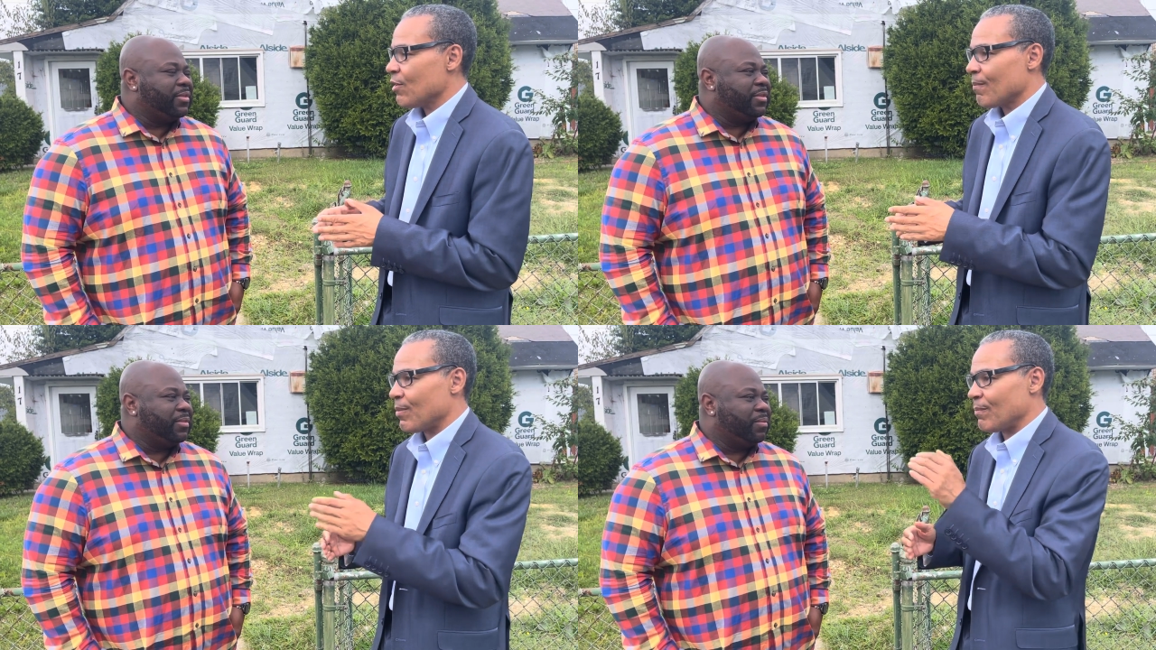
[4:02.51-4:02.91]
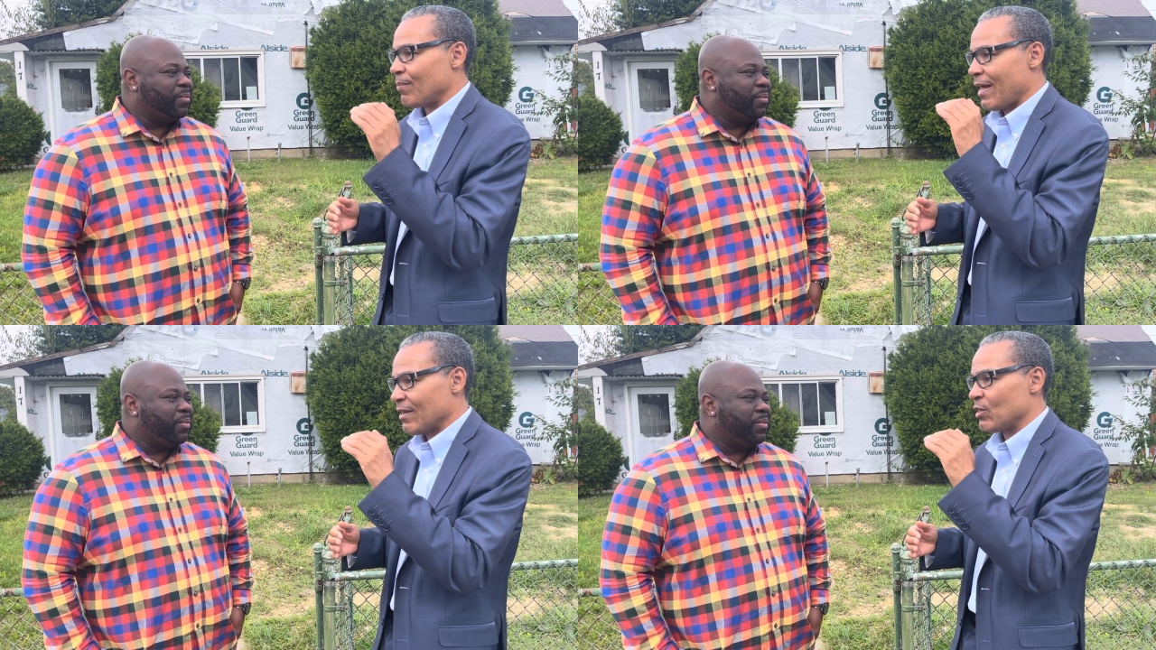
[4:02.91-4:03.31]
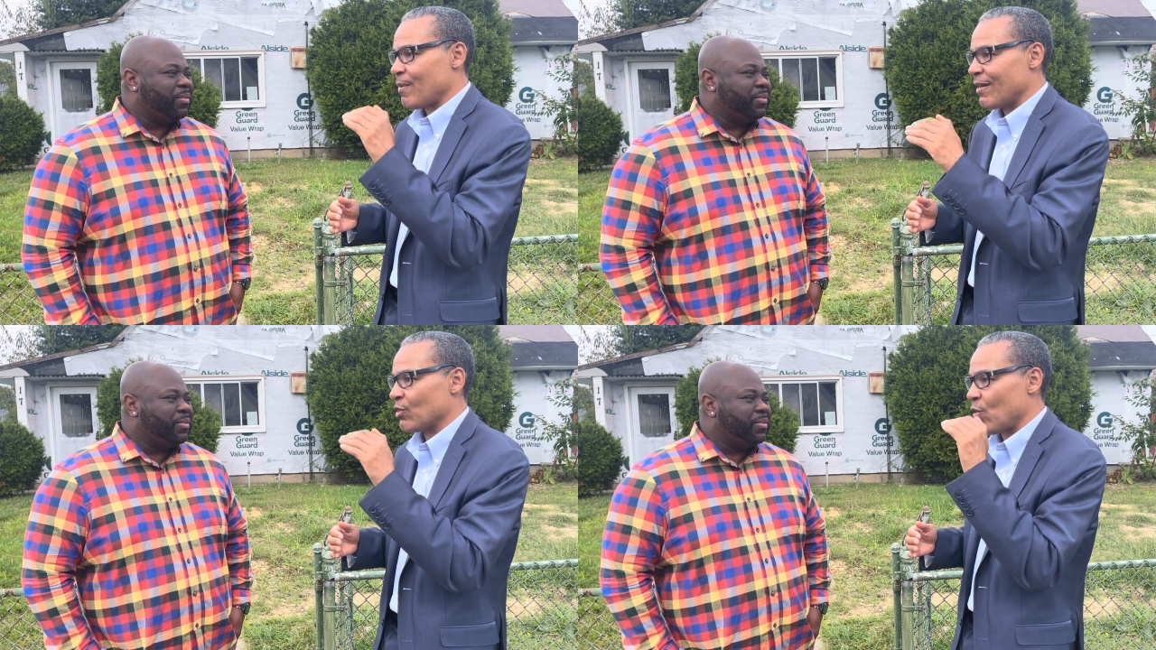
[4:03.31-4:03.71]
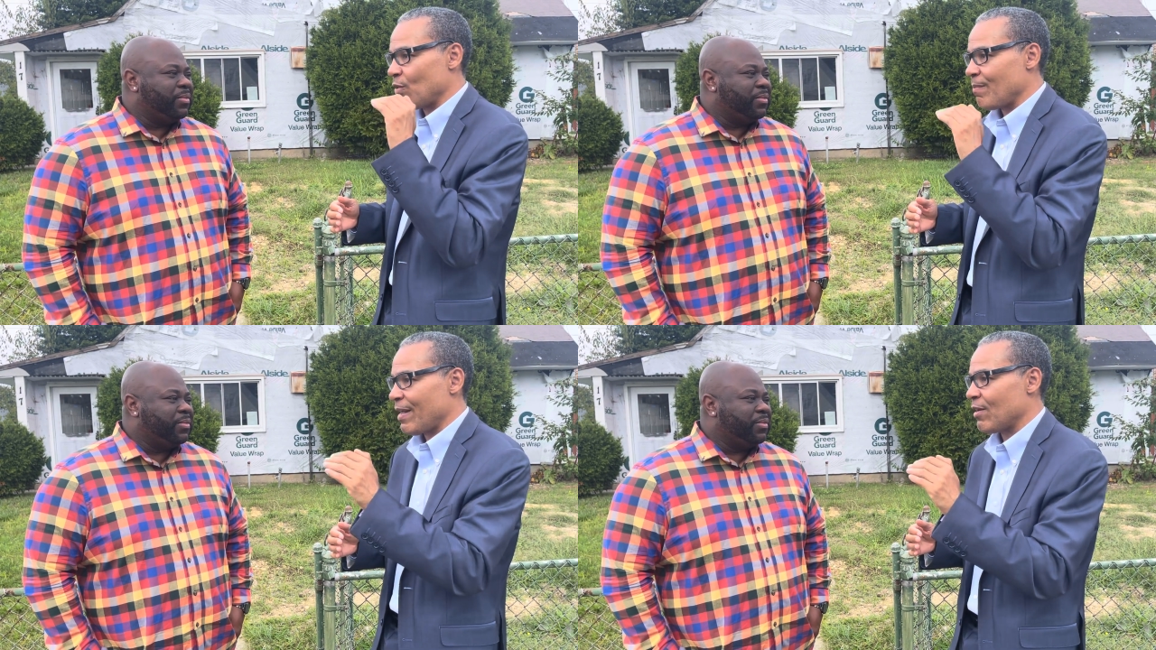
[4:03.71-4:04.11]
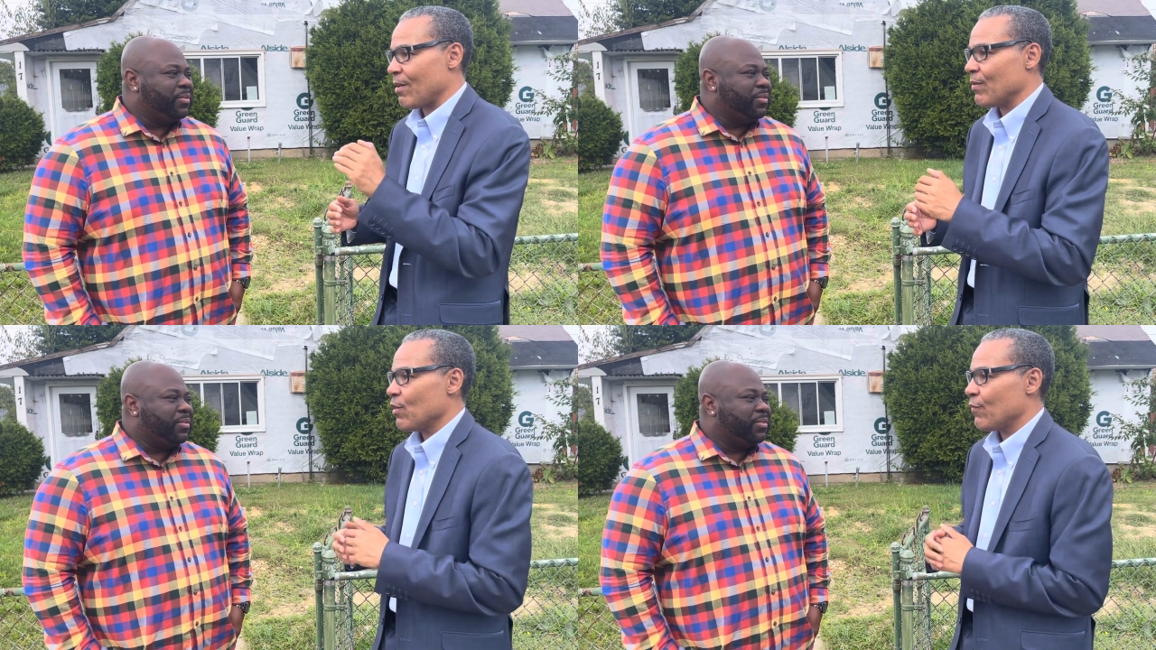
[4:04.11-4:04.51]
Speaker 1: but black Hispanics only make up
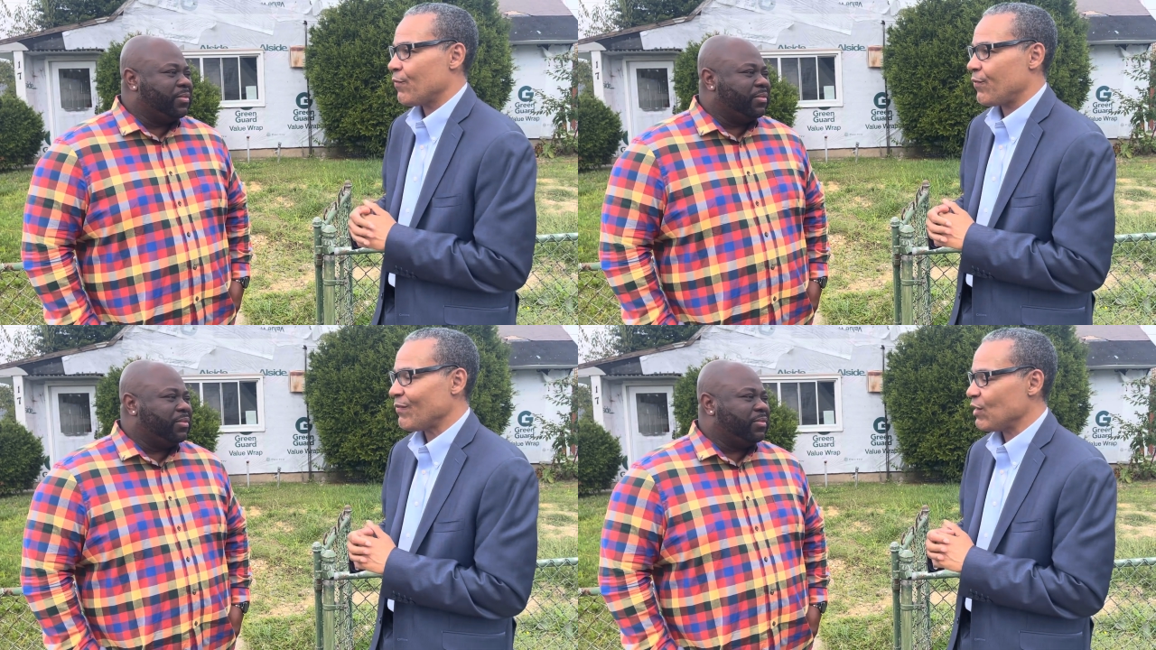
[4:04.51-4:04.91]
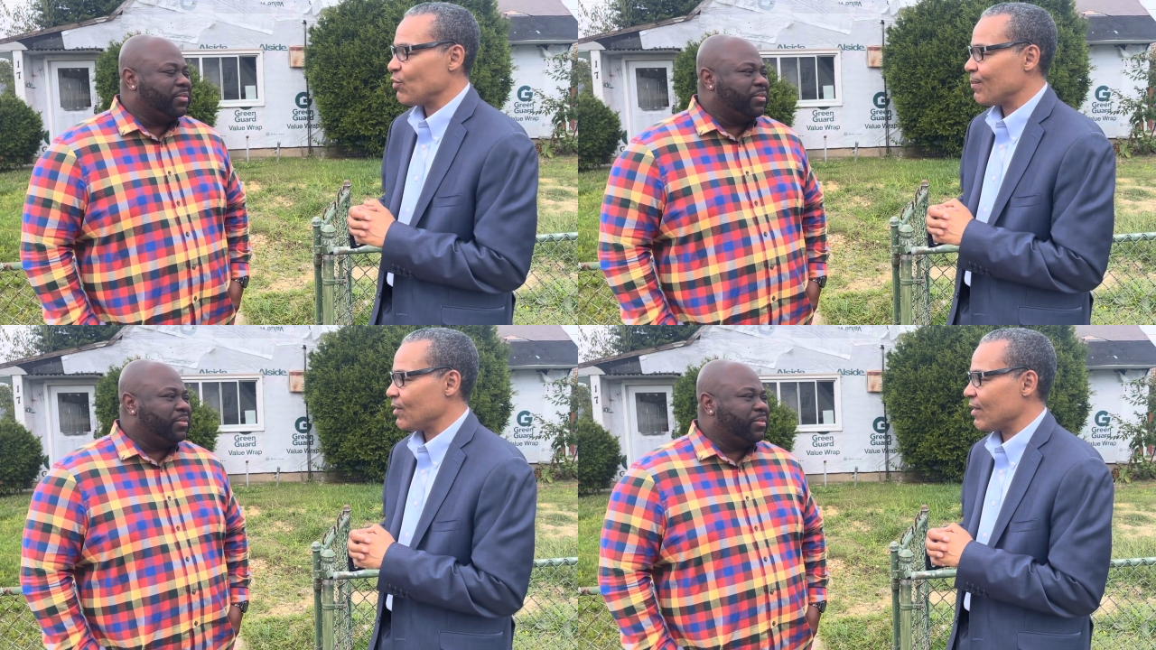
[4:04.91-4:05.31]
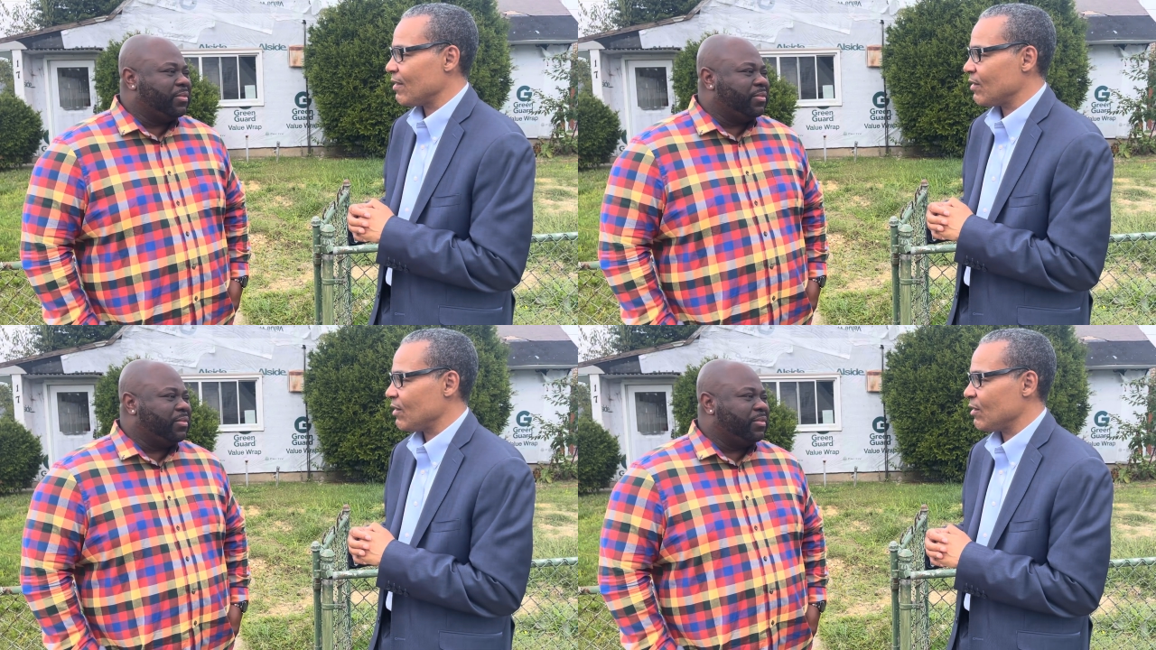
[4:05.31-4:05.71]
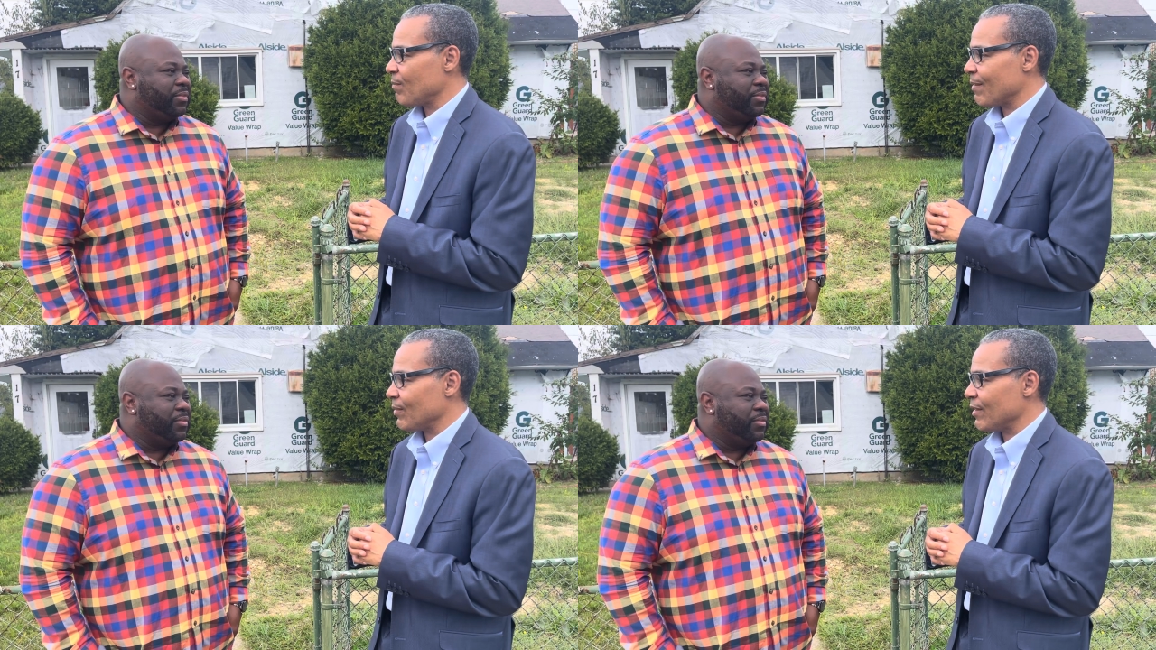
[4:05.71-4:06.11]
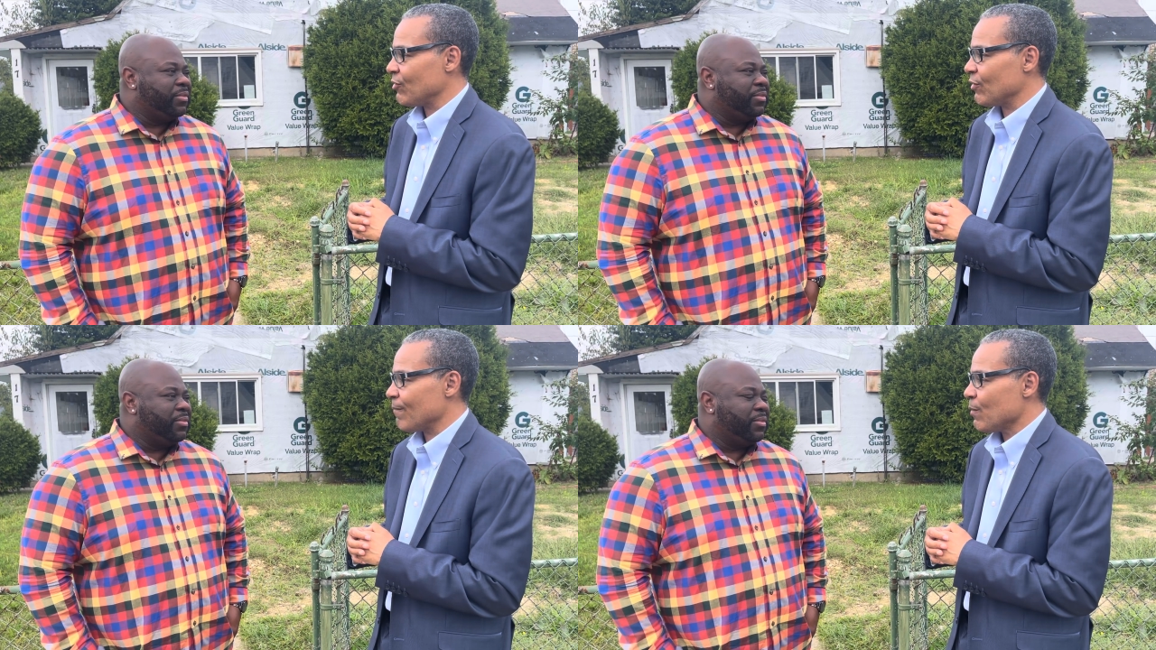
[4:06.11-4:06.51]
52% of the city's population.